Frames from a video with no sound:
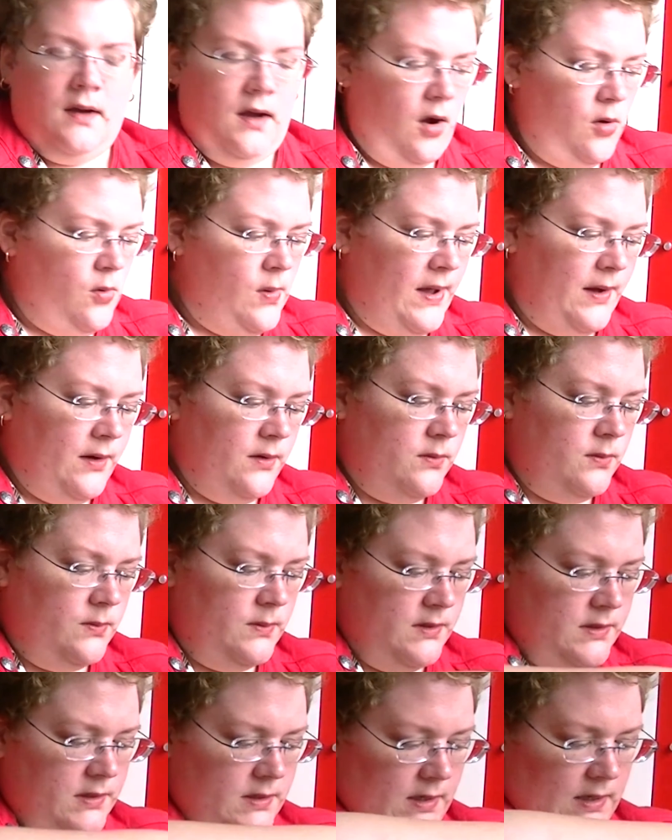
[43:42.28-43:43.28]
oh well,
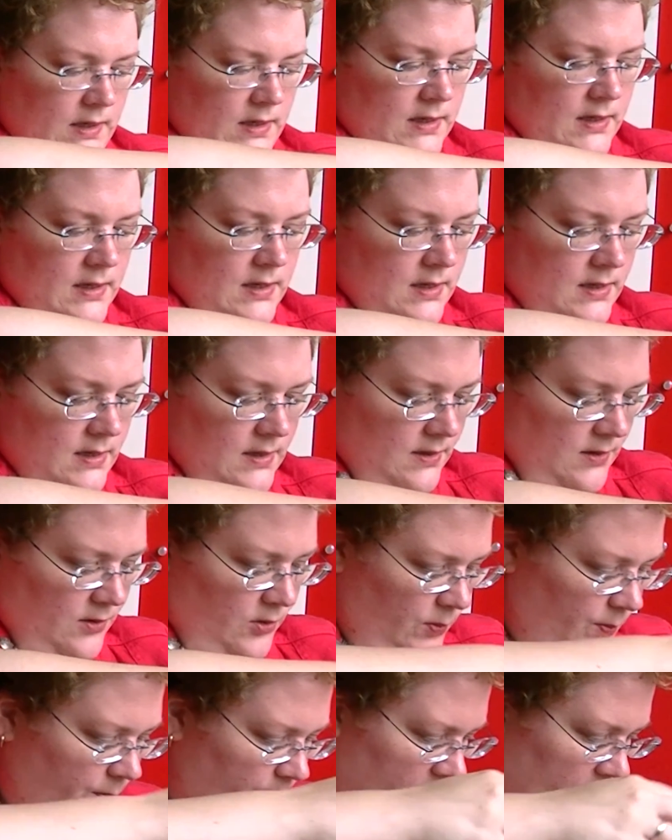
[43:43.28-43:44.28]
we'll see.
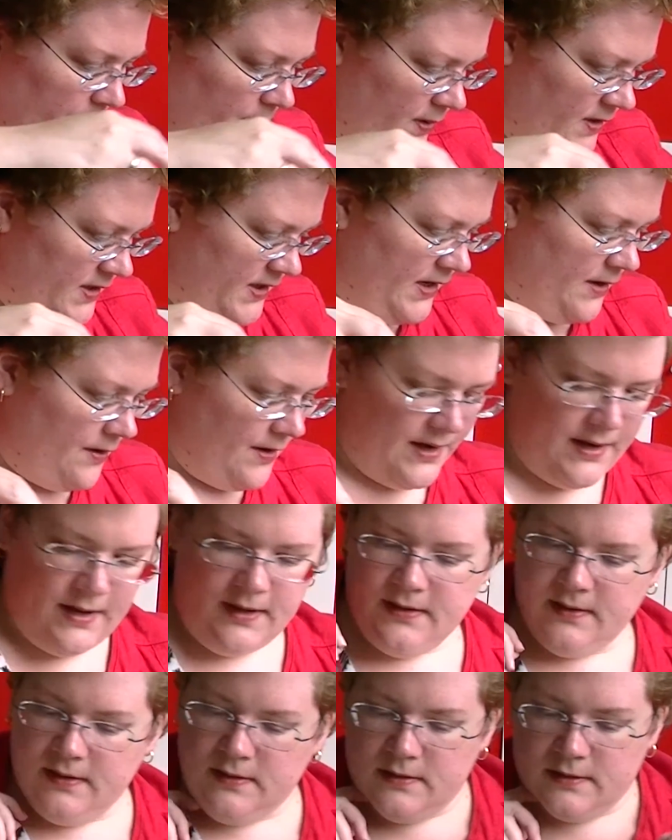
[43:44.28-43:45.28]
paper tearing.
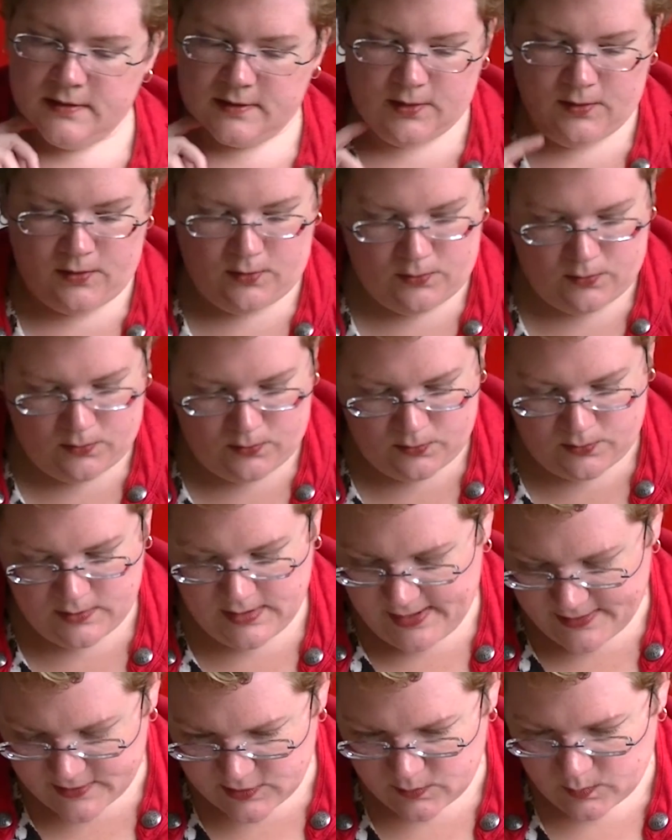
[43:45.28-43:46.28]
So
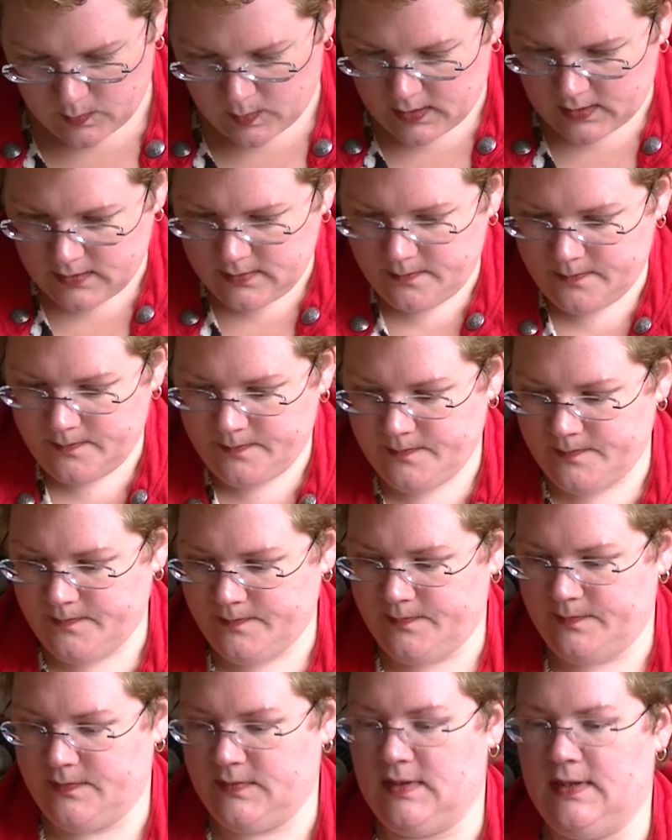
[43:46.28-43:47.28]
next one
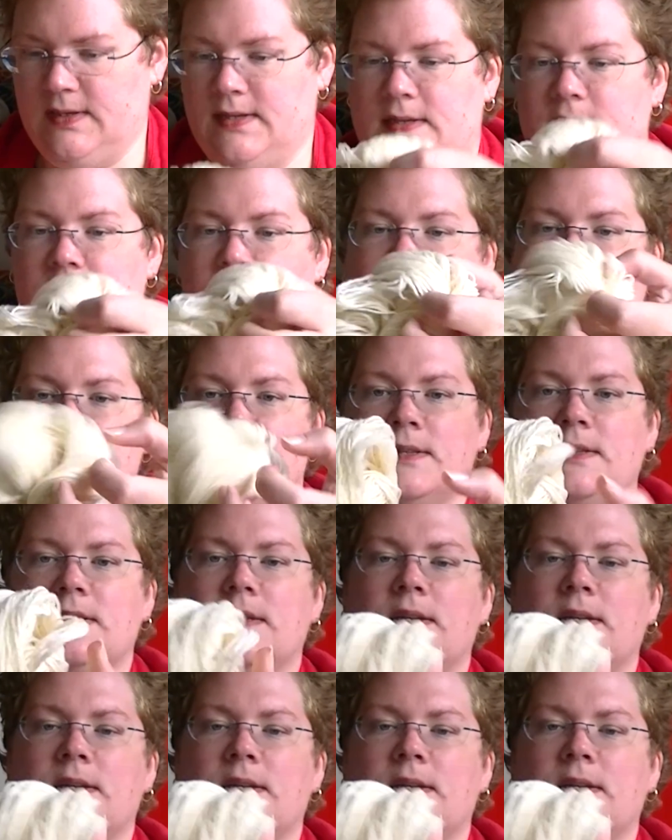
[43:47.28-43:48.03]
is